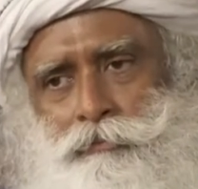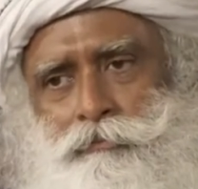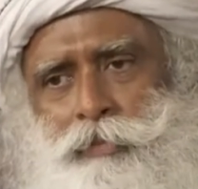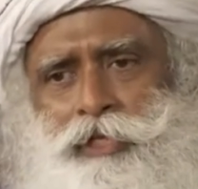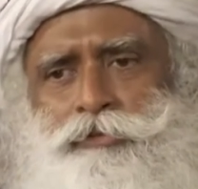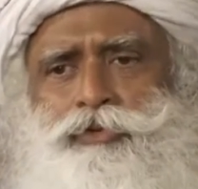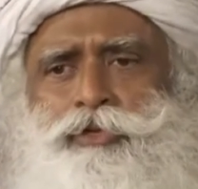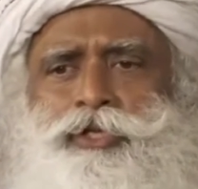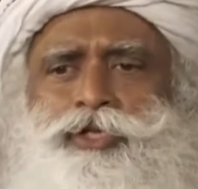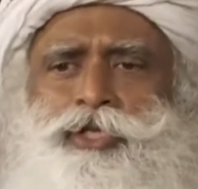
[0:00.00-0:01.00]
But if
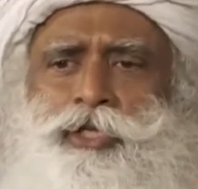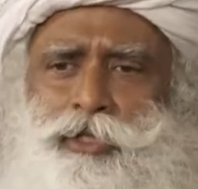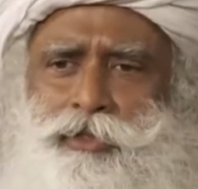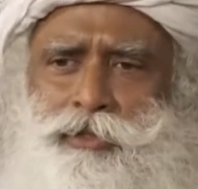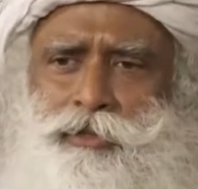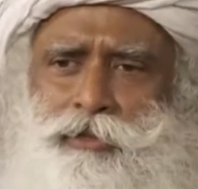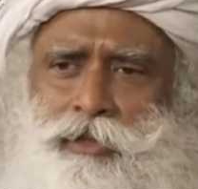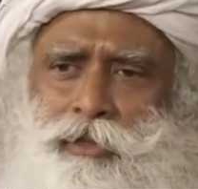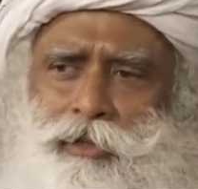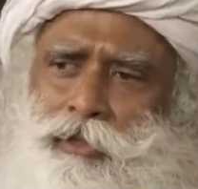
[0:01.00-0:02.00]
you're a genius,
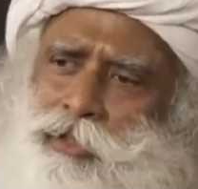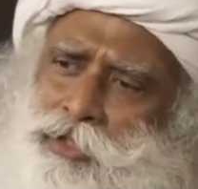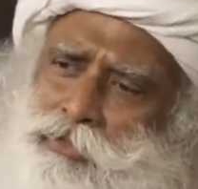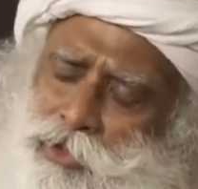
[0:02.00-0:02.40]
you will